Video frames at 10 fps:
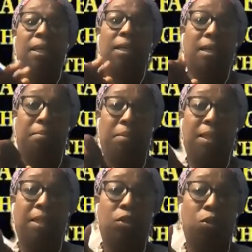
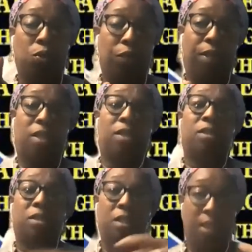Gama
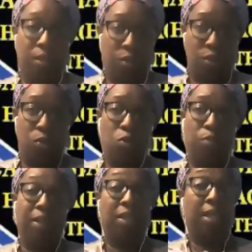Gloria's
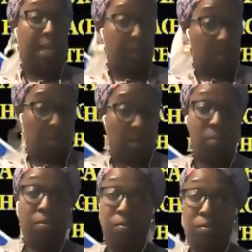installment and the